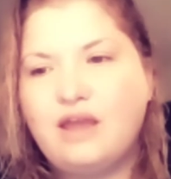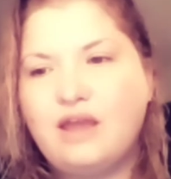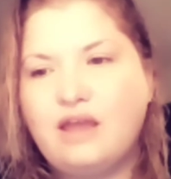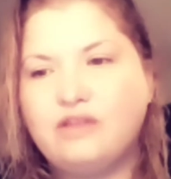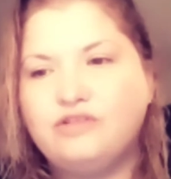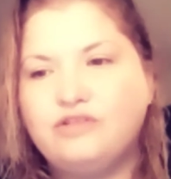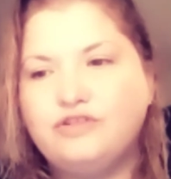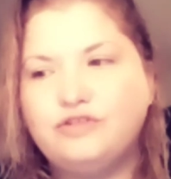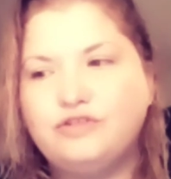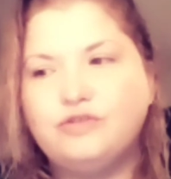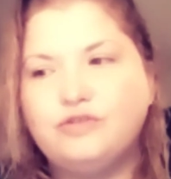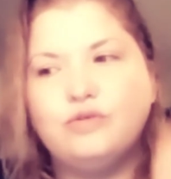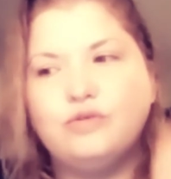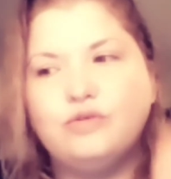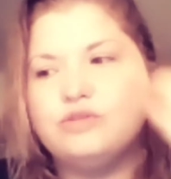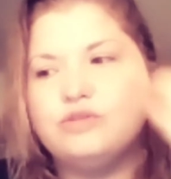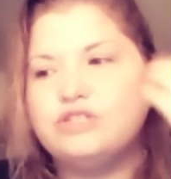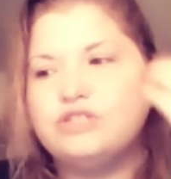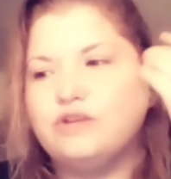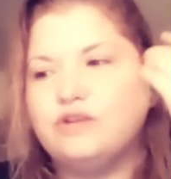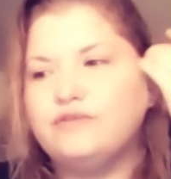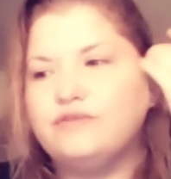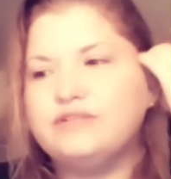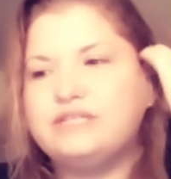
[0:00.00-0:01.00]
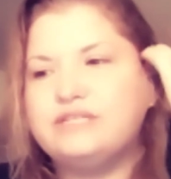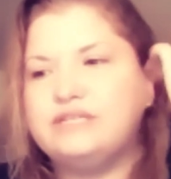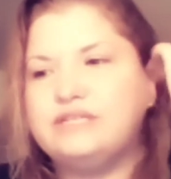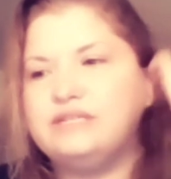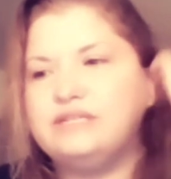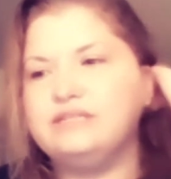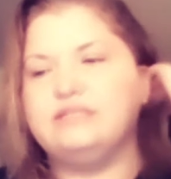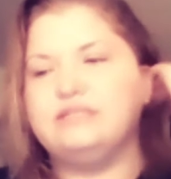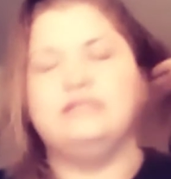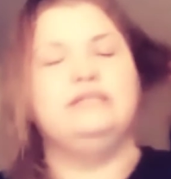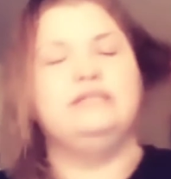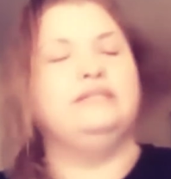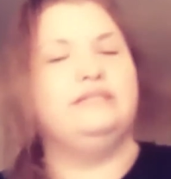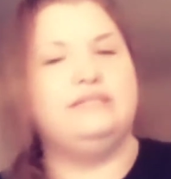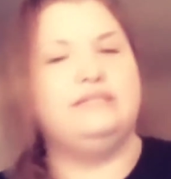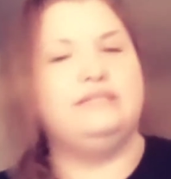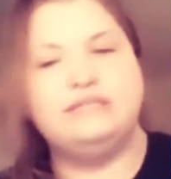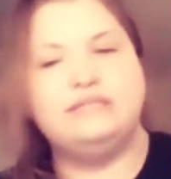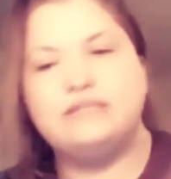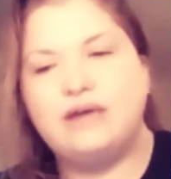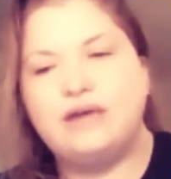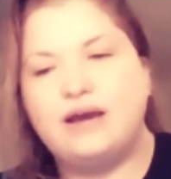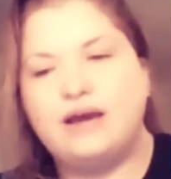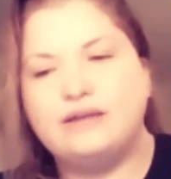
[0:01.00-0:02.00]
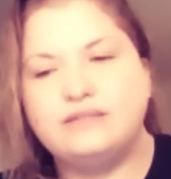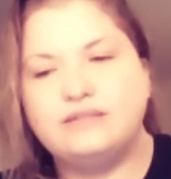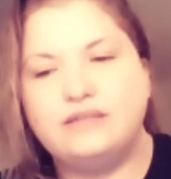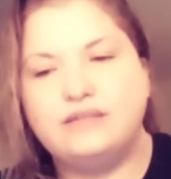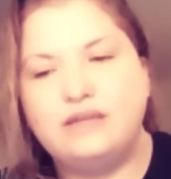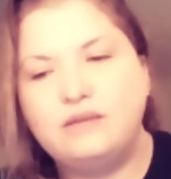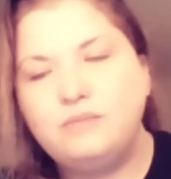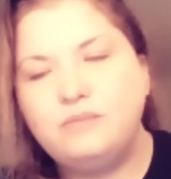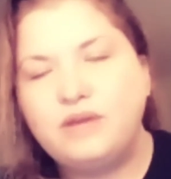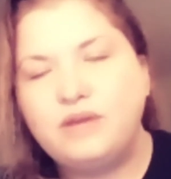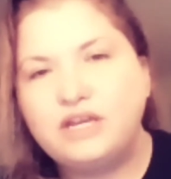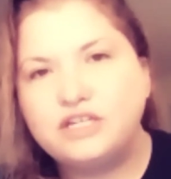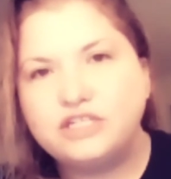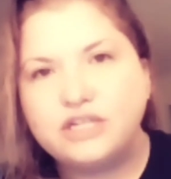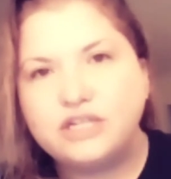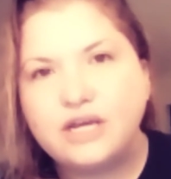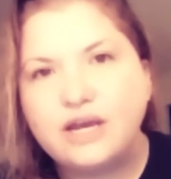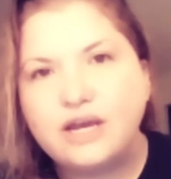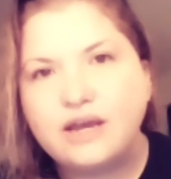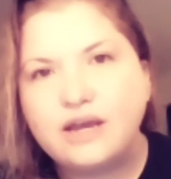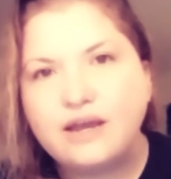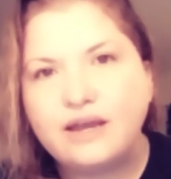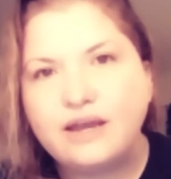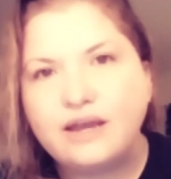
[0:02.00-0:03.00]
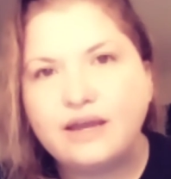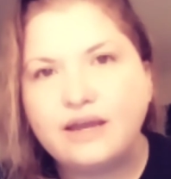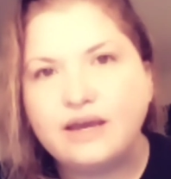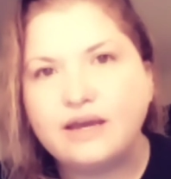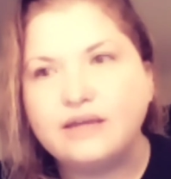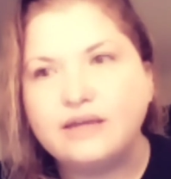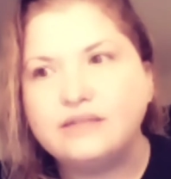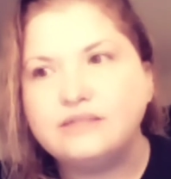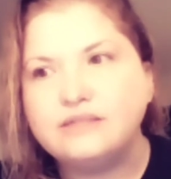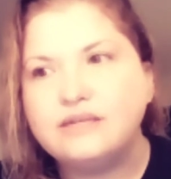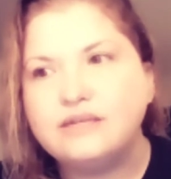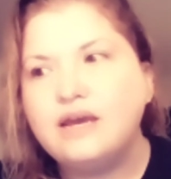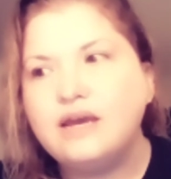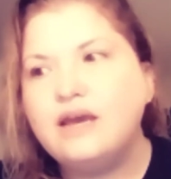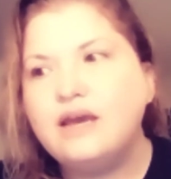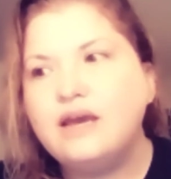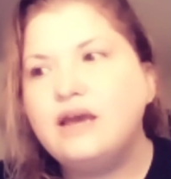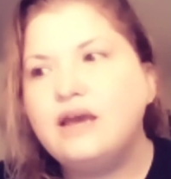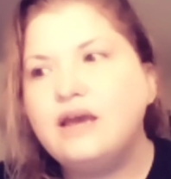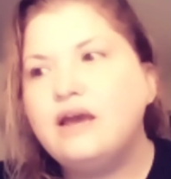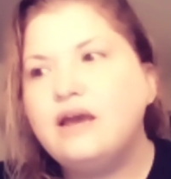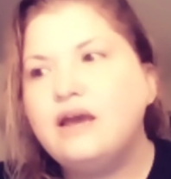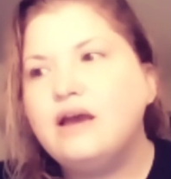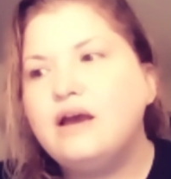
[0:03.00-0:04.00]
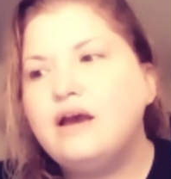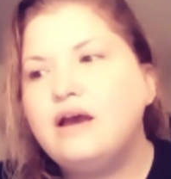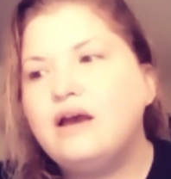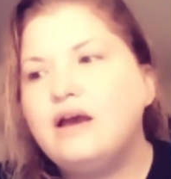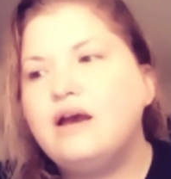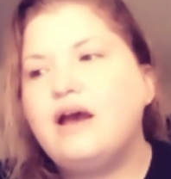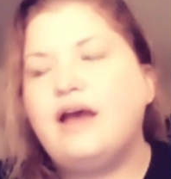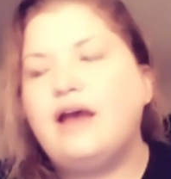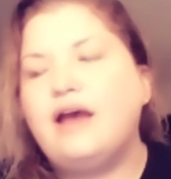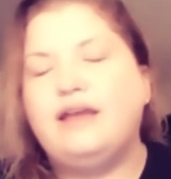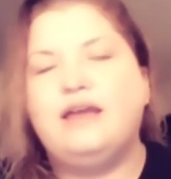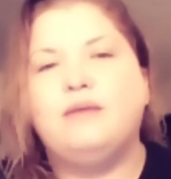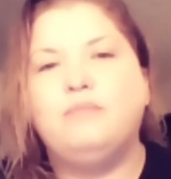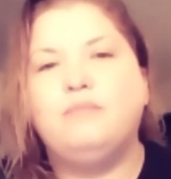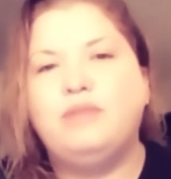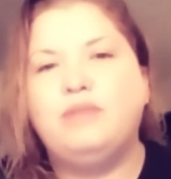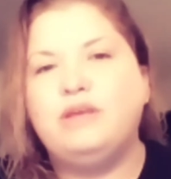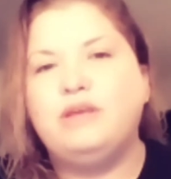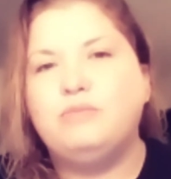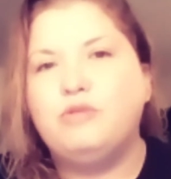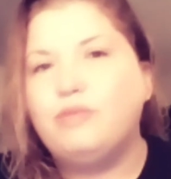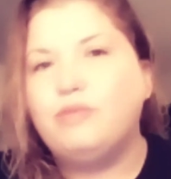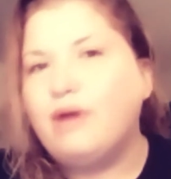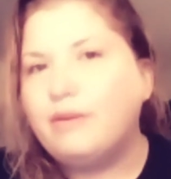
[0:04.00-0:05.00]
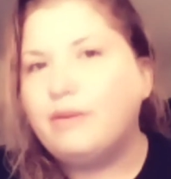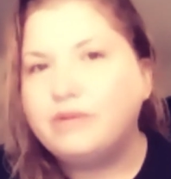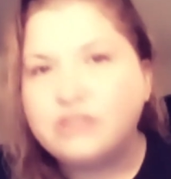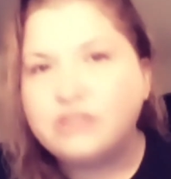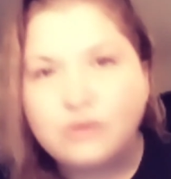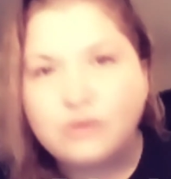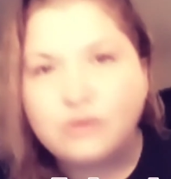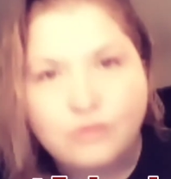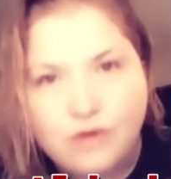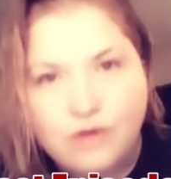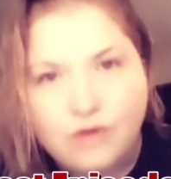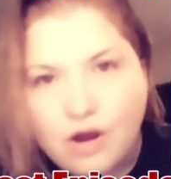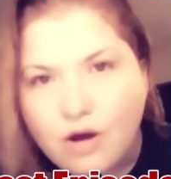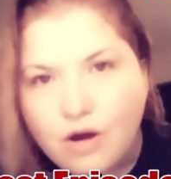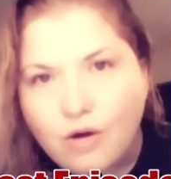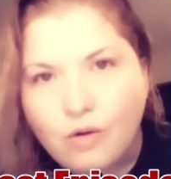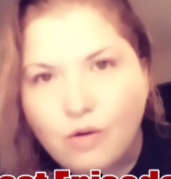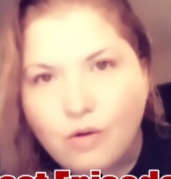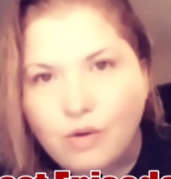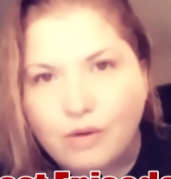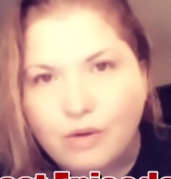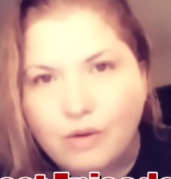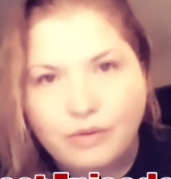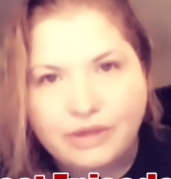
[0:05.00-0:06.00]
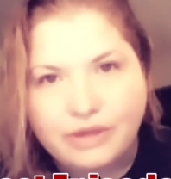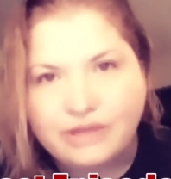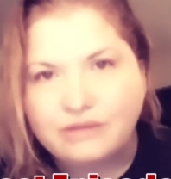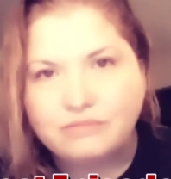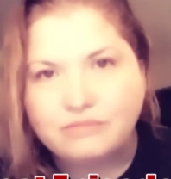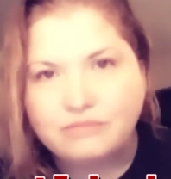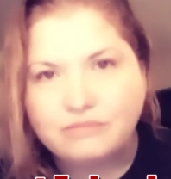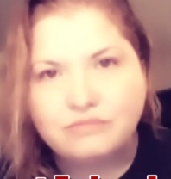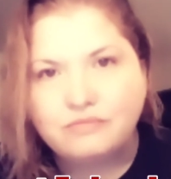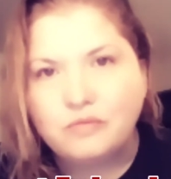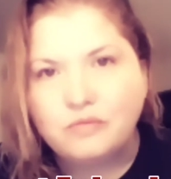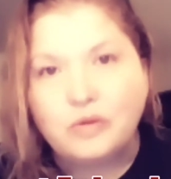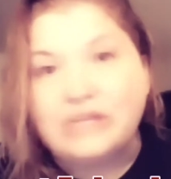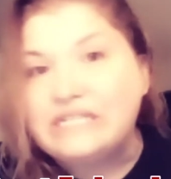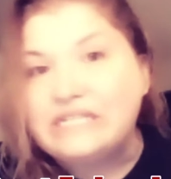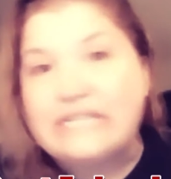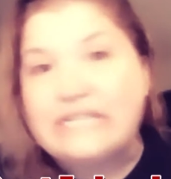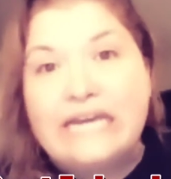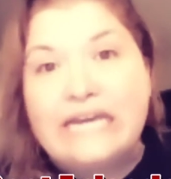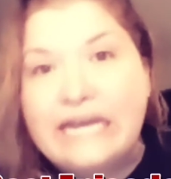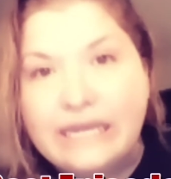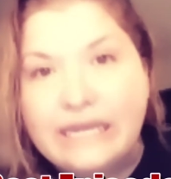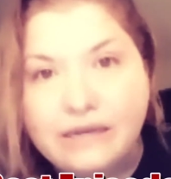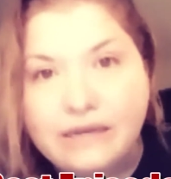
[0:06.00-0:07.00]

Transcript: do services as detox and inpatient. And again, people probably don't know what we did.